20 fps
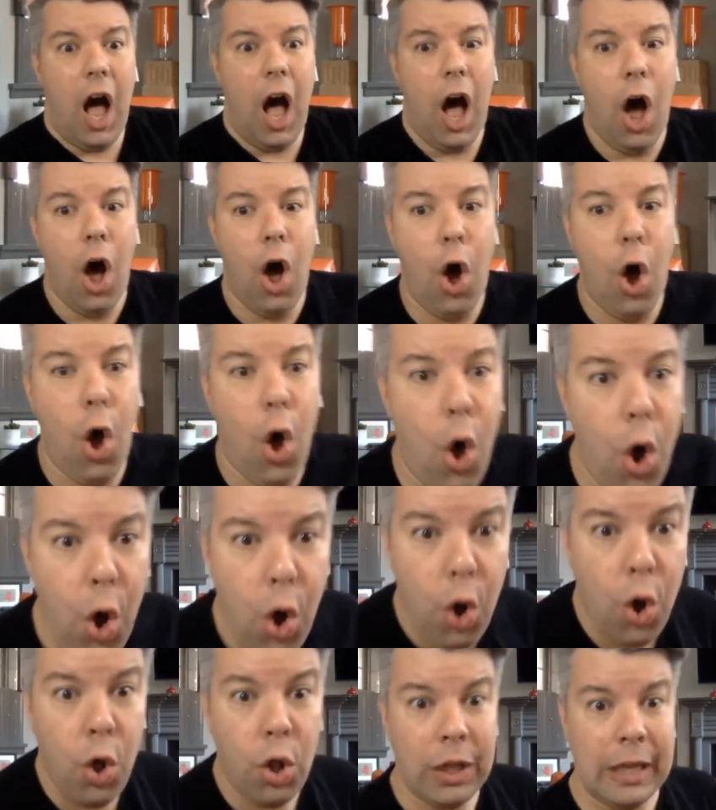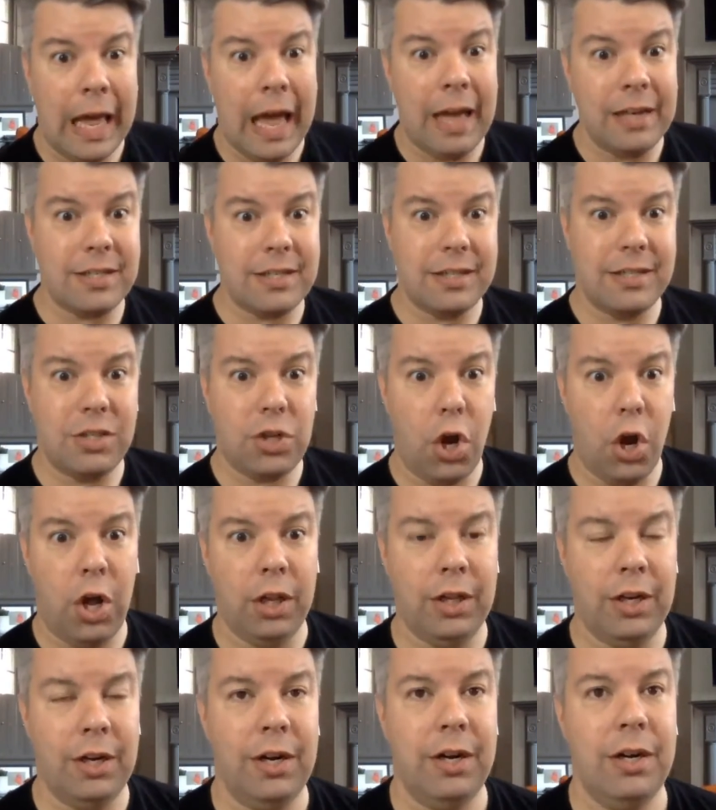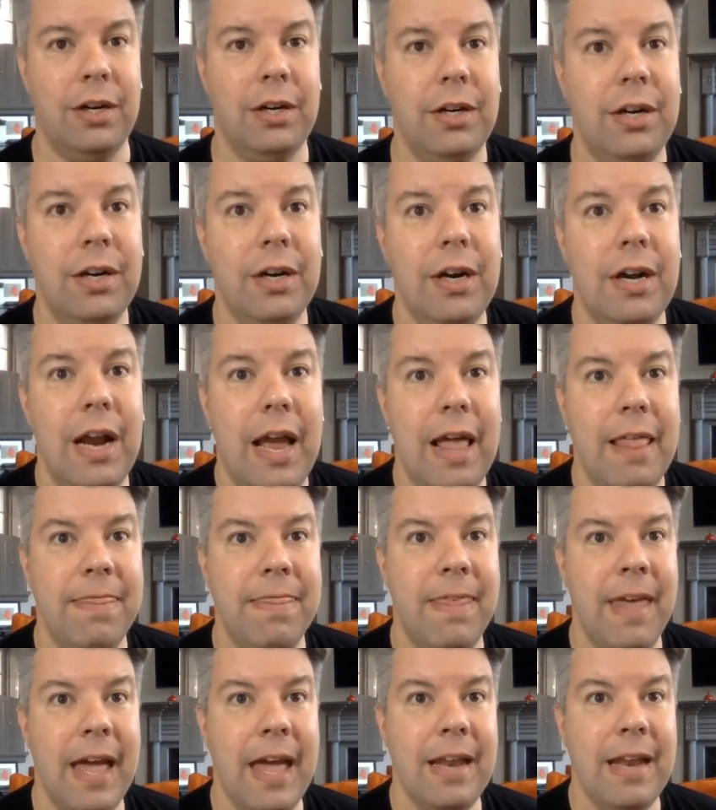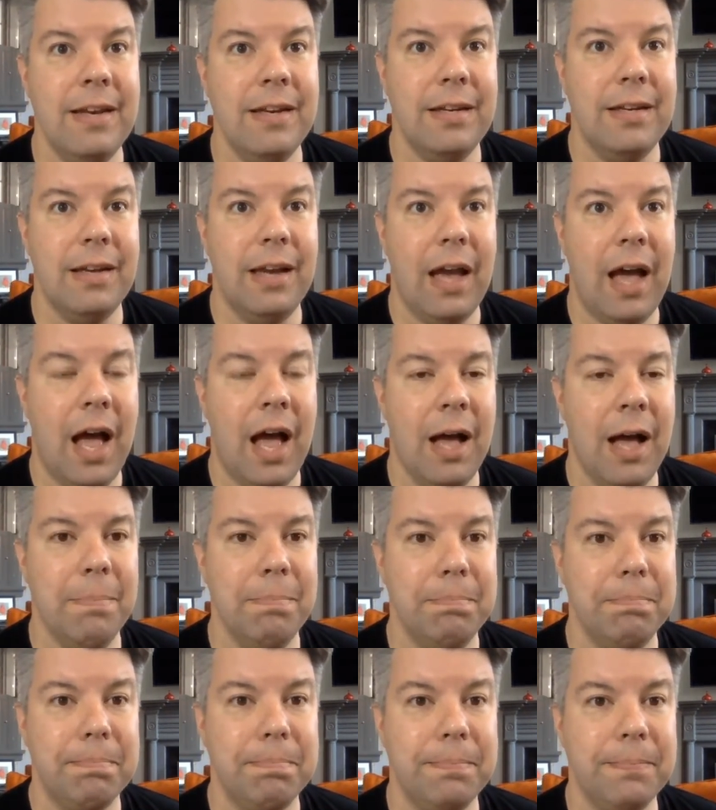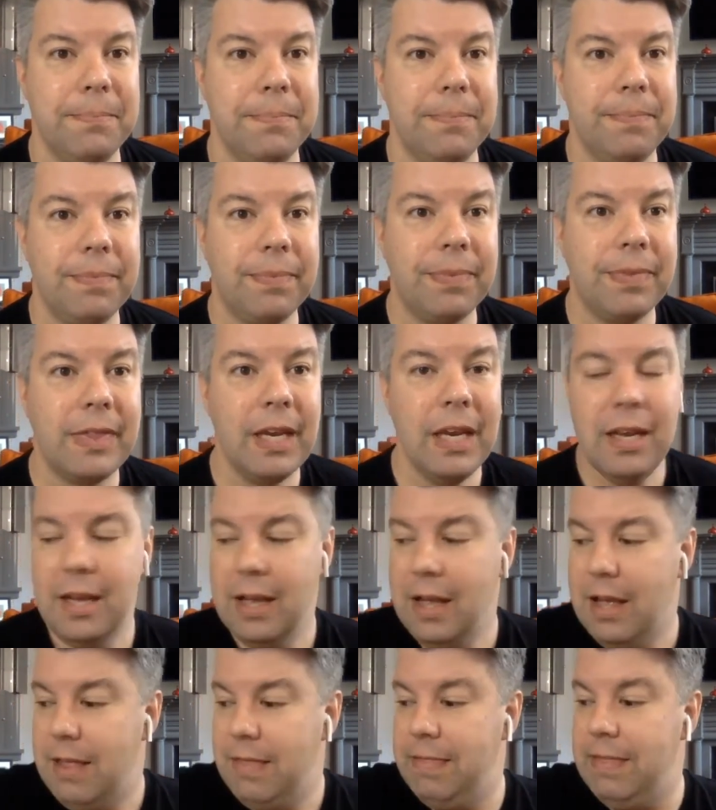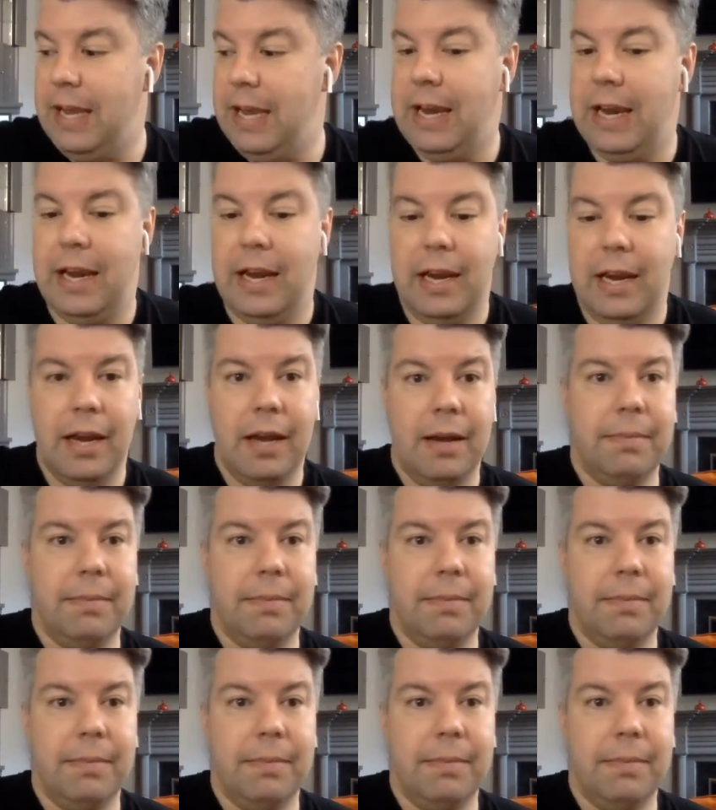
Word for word: a whole lot taller than um, the